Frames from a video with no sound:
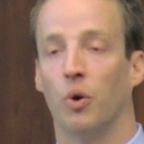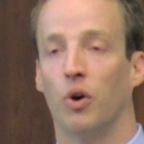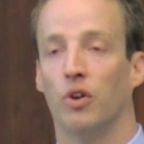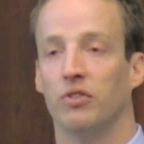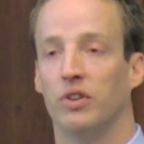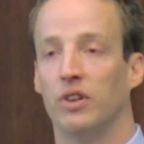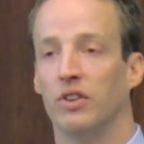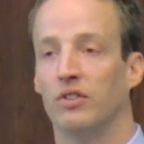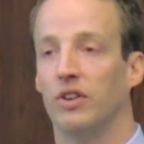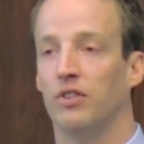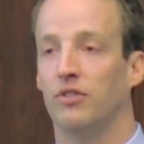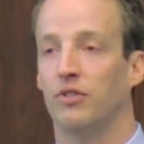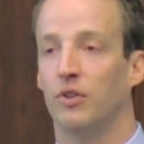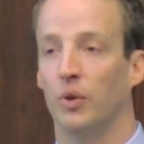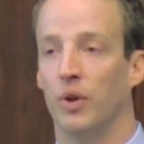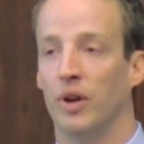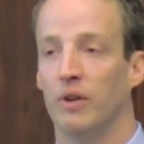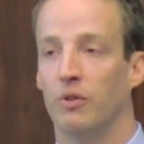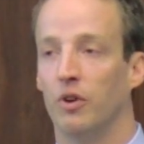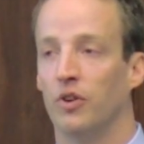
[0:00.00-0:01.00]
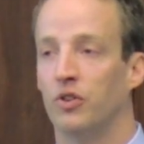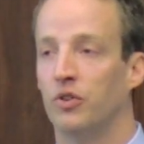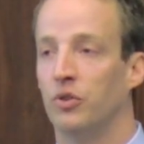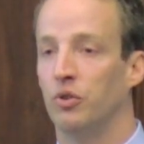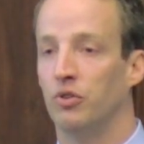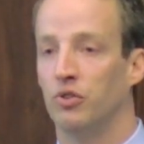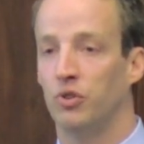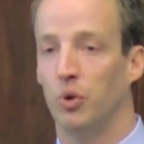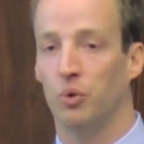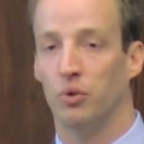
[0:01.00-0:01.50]
courses is delivered
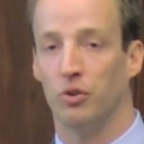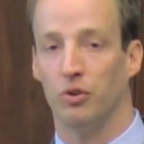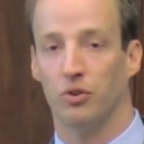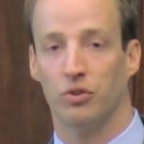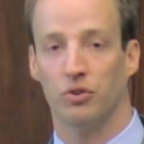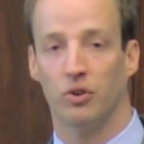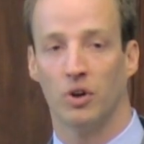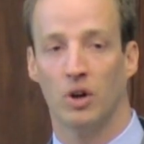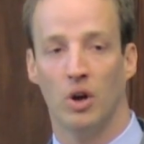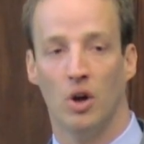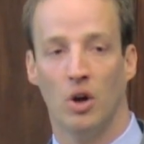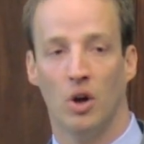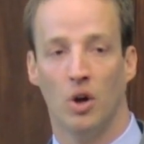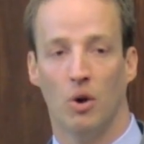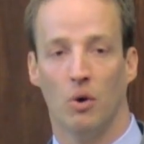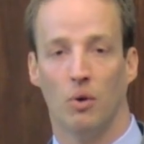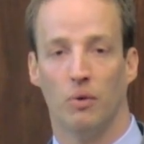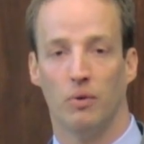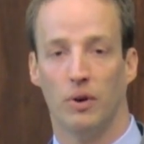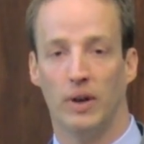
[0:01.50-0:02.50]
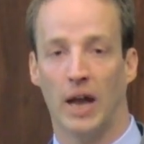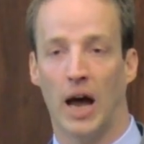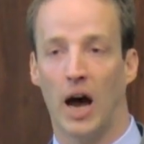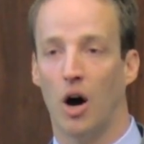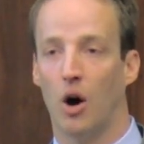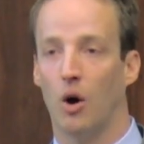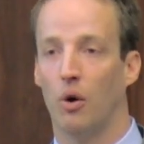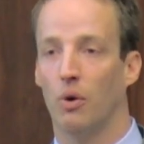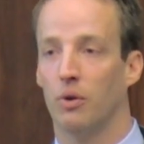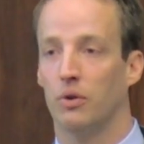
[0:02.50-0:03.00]
to students.
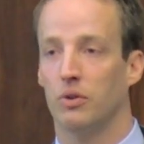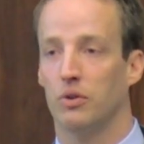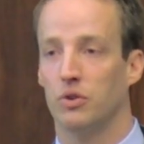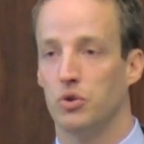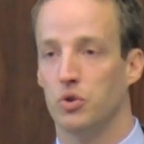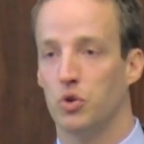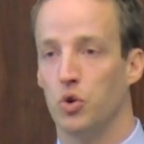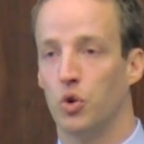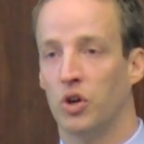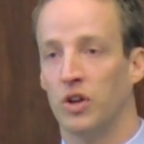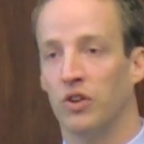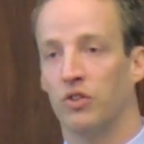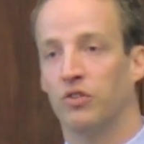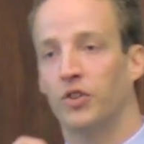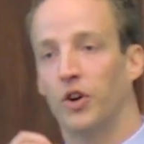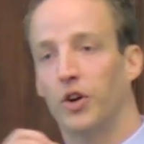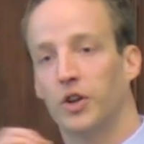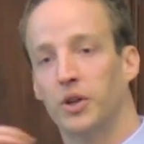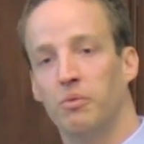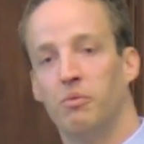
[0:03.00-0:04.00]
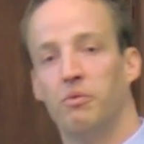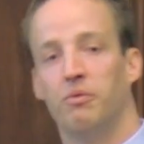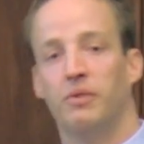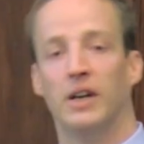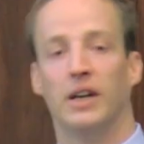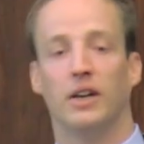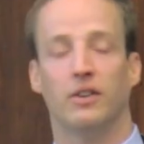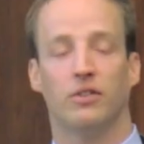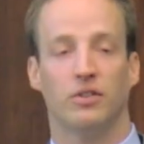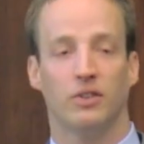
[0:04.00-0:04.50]
Now you can
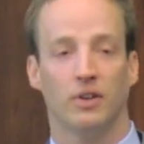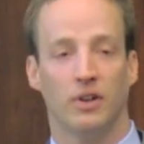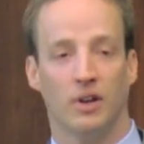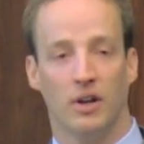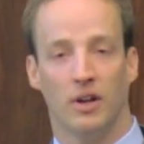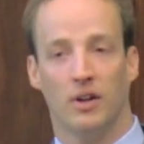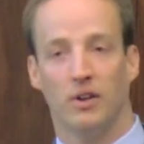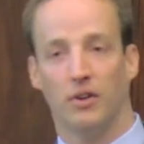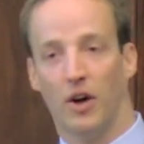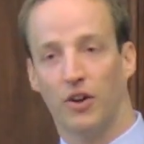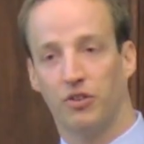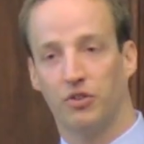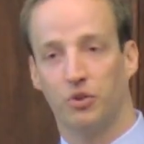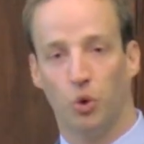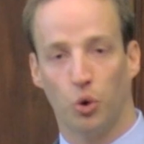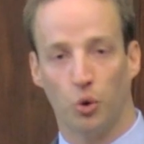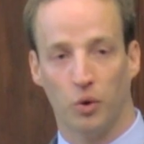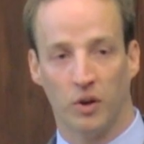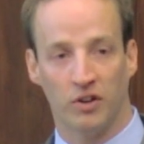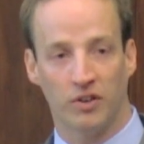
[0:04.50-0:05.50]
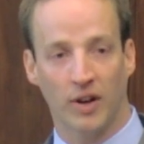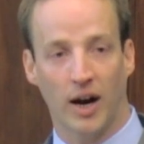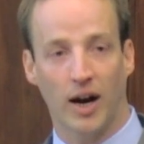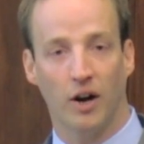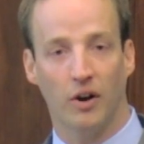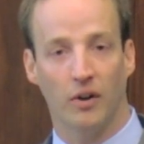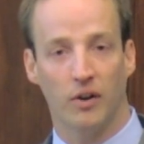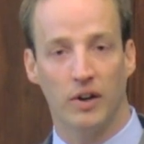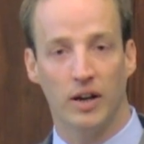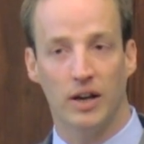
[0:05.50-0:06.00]
circumvent a school
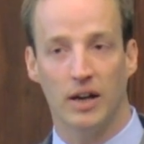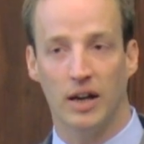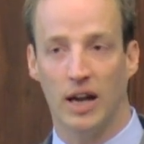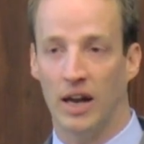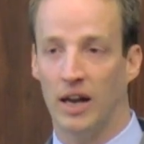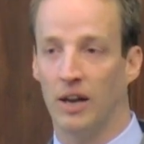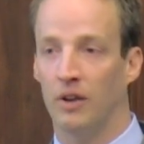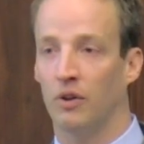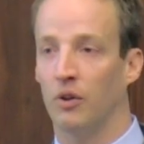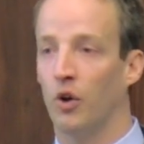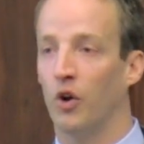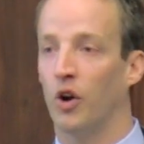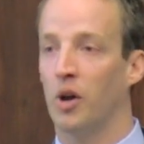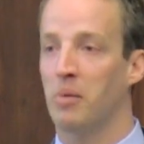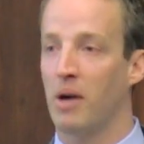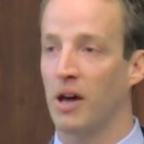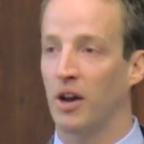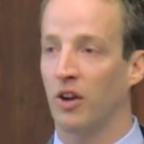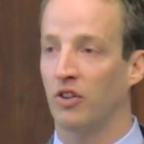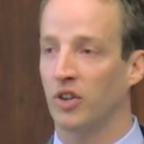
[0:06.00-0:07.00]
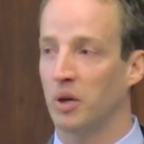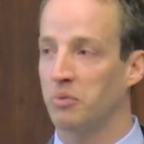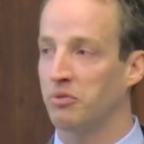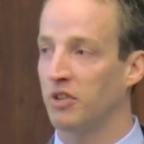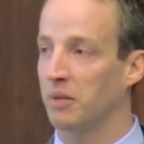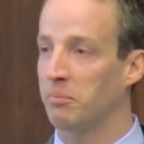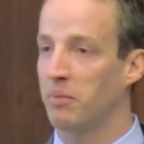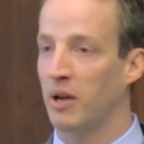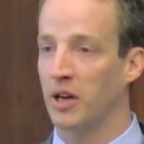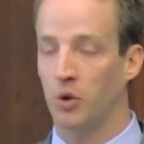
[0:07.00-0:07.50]
entirely and learn about a
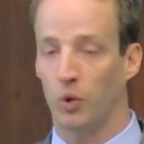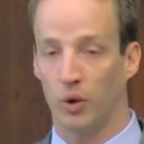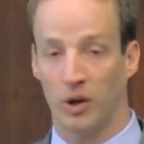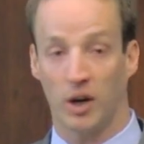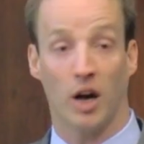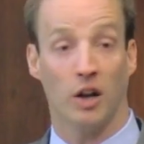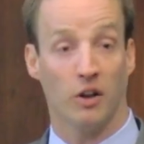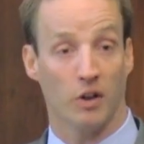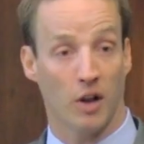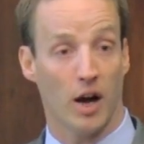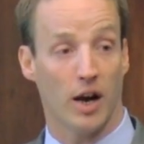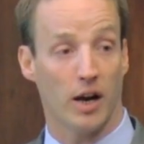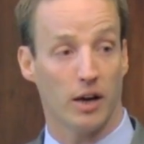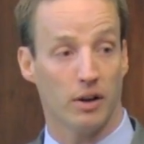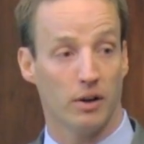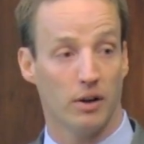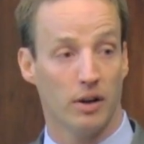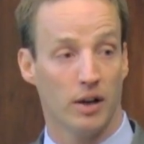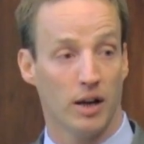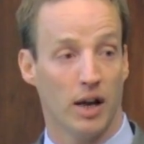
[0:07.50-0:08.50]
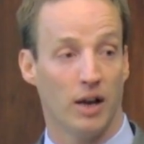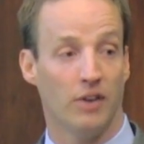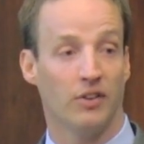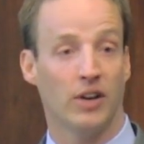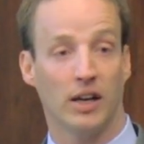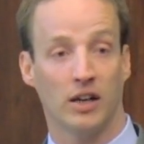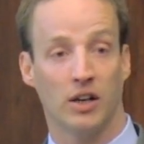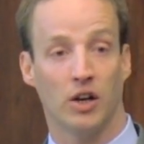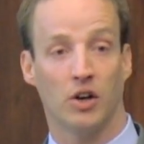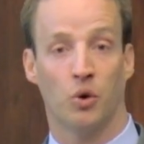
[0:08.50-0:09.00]
subject by going online and
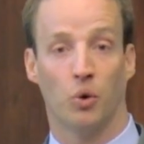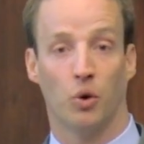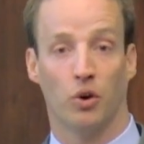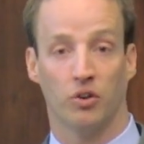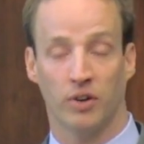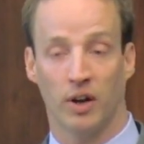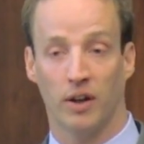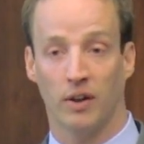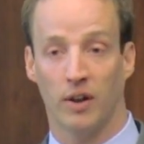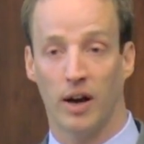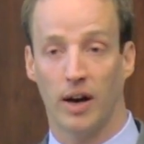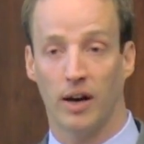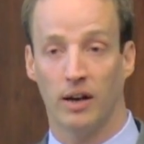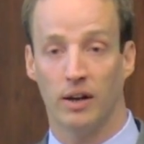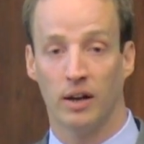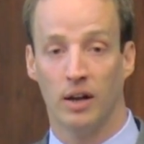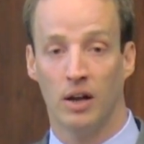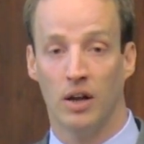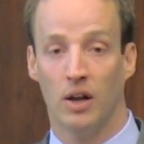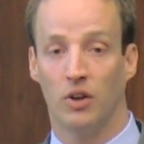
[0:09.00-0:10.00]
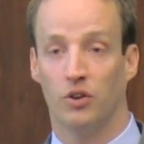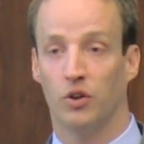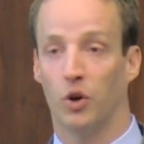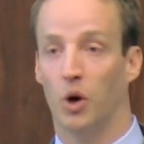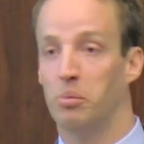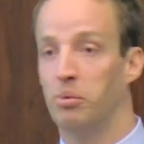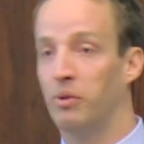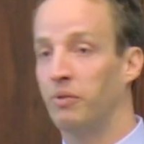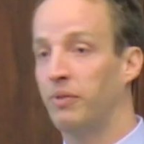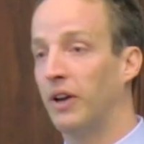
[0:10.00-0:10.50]
taking a course online.
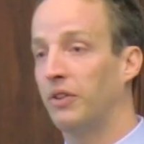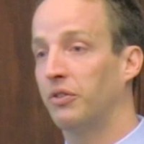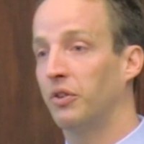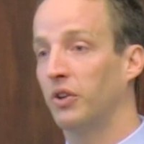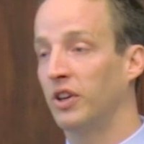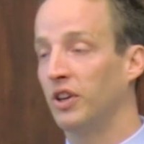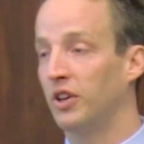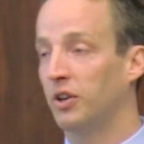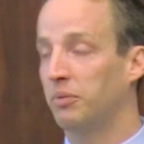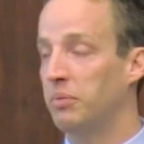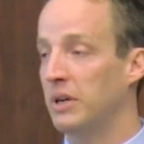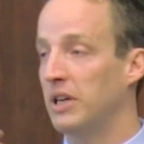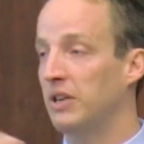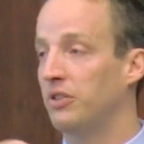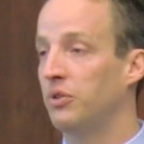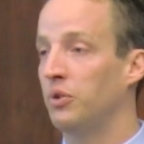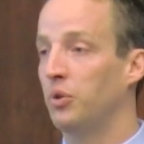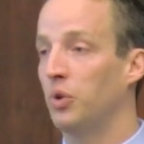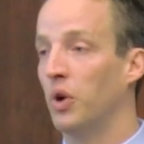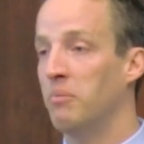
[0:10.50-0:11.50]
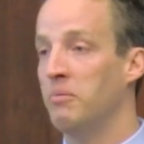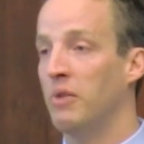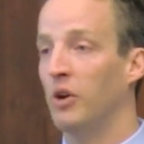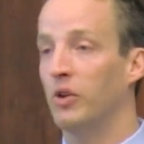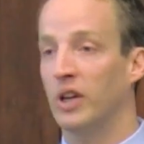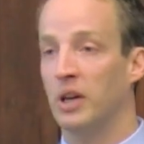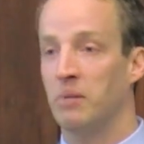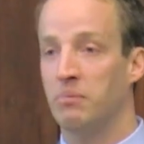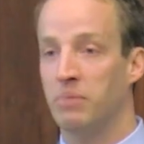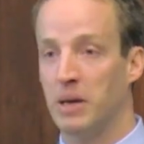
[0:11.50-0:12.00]
So a professor can speak to a
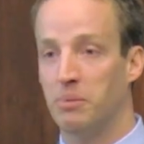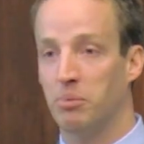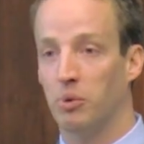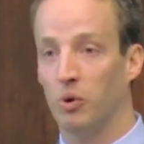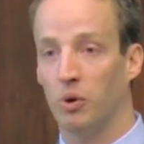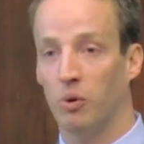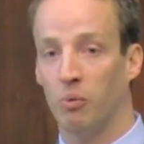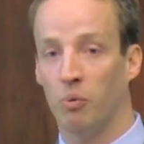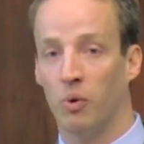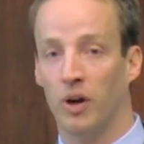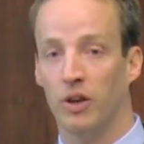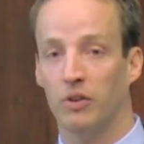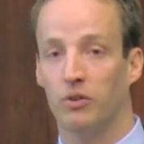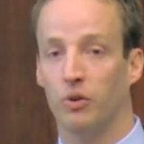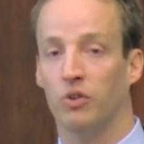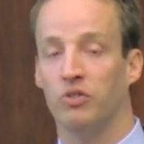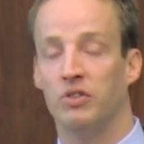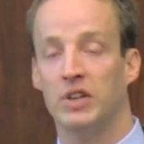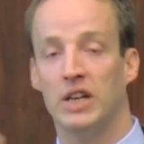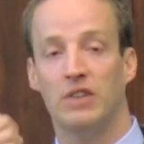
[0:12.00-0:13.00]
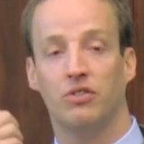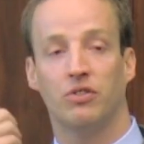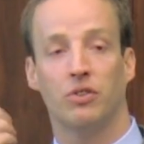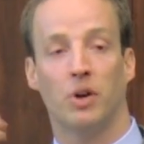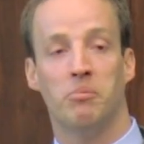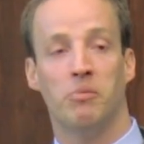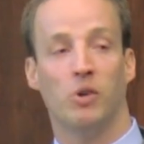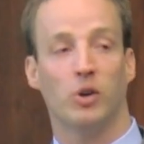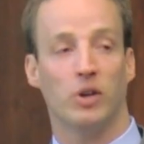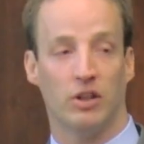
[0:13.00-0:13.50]
million people at once or teach
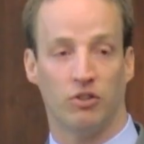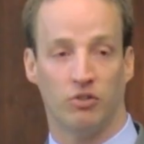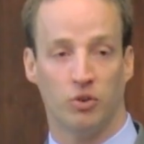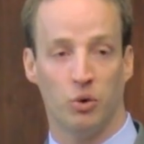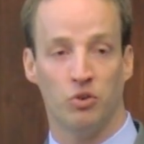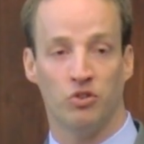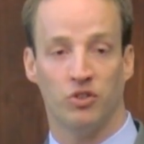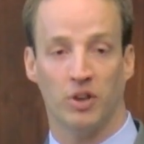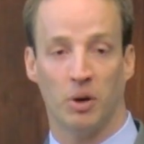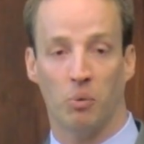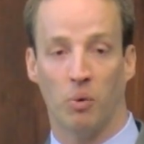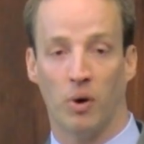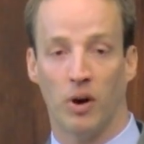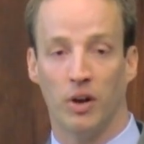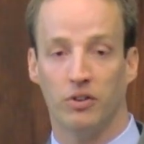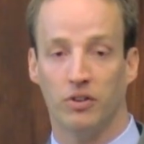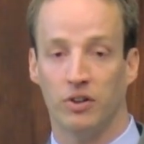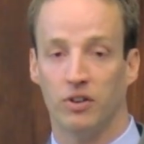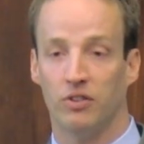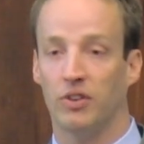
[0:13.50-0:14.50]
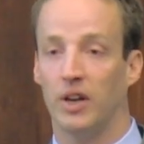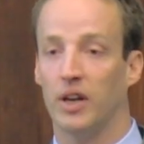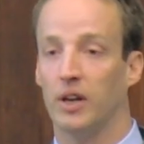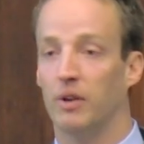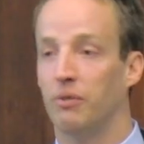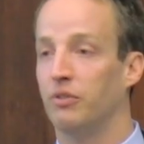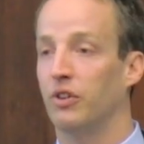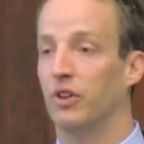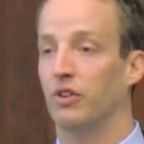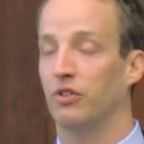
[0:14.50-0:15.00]
a million students at once instead
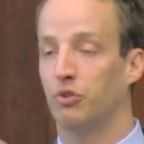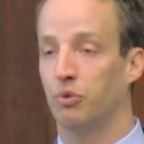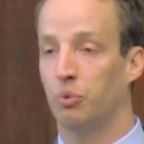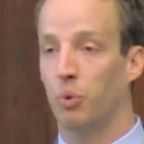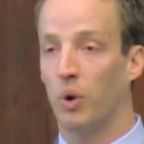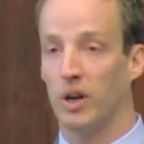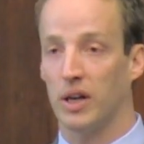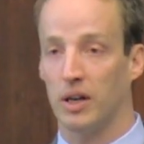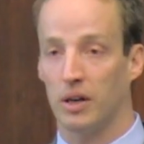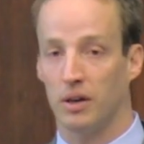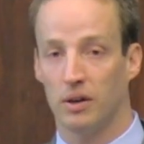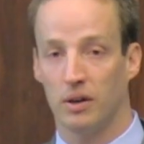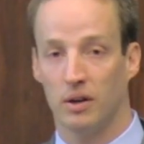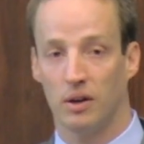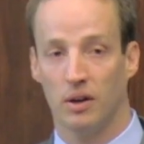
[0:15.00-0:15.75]
of just 20.